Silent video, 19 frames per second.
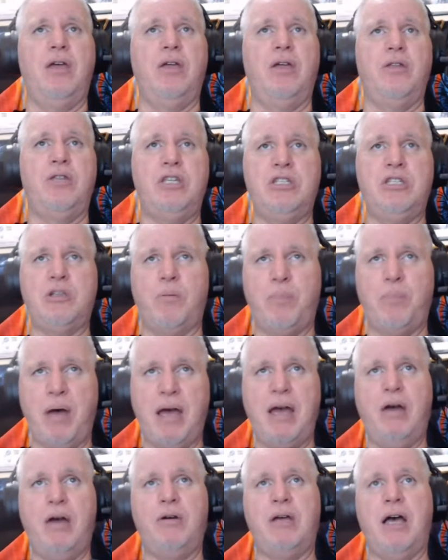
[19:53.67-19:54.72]
these are
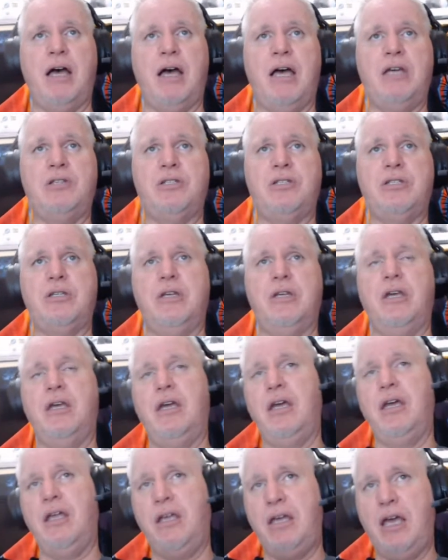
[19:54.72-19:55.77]
buyout guys.
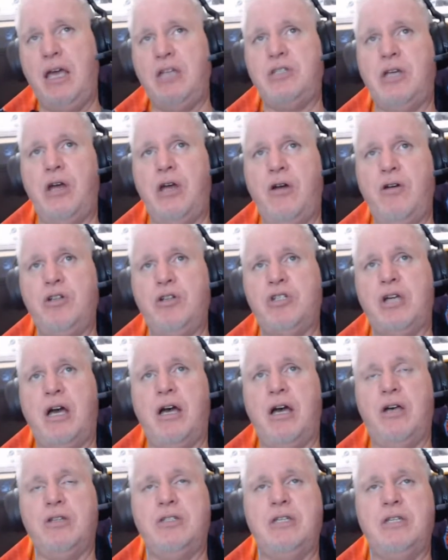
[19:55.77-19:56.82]
In case of Harry
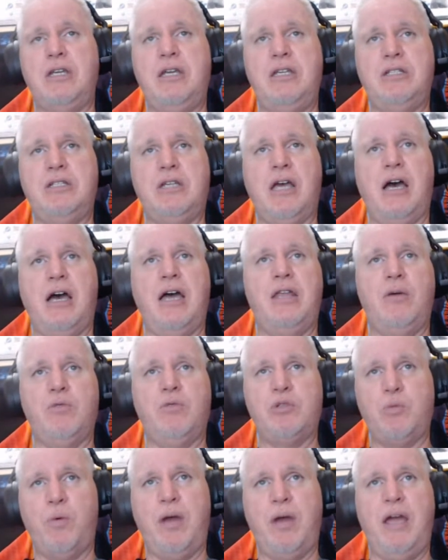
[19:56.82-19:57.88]
Giles, he's a guy that
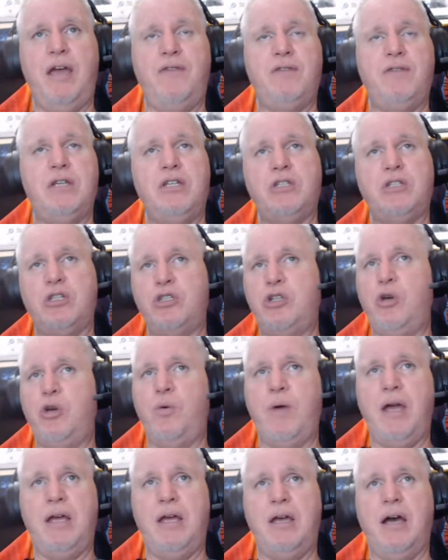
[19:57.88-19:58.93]
was waived. He's a
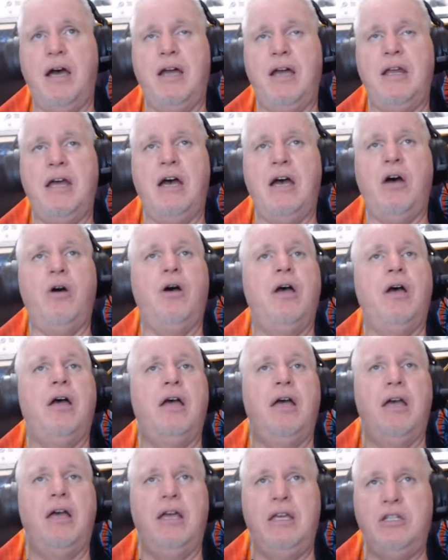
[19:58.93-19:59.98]
two-way guy now.
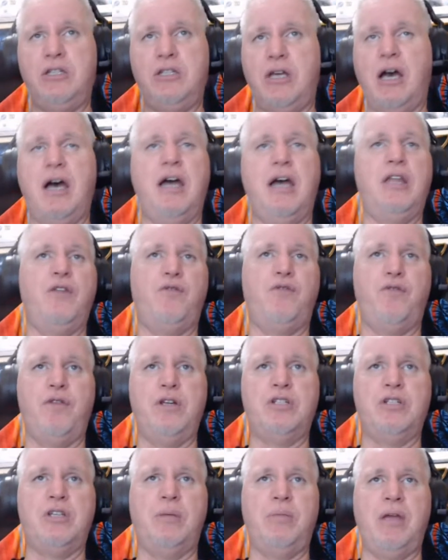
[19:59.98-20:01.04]
He's a guy on the
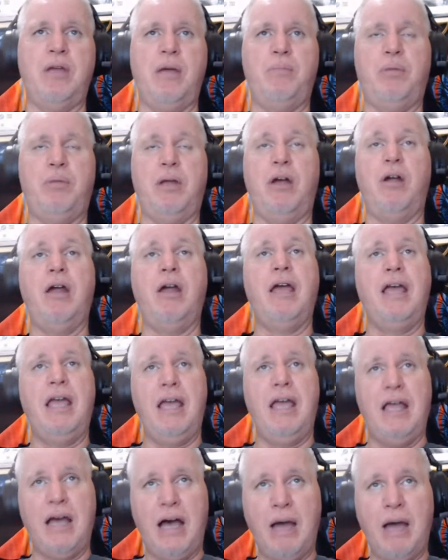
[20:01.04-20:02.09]
fringe NBA player.
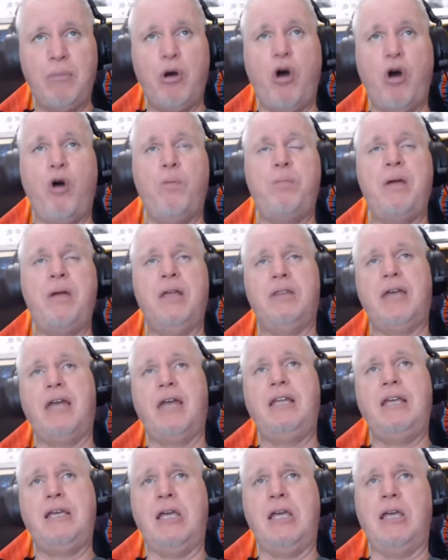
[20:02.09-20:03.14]
I'm hoping
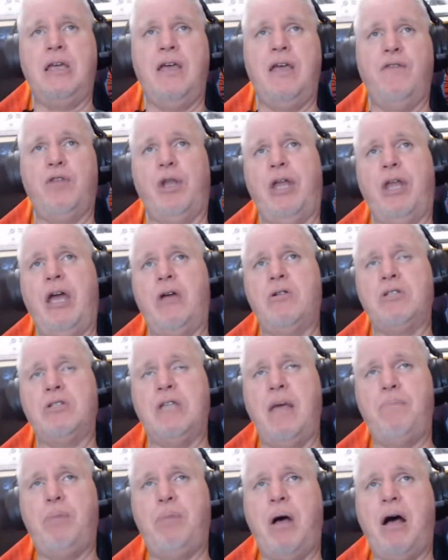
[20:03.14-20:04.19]
that he can give the Lakers
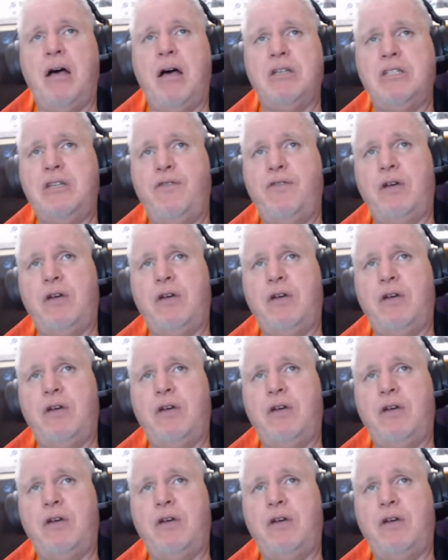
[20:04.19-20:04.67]
a positive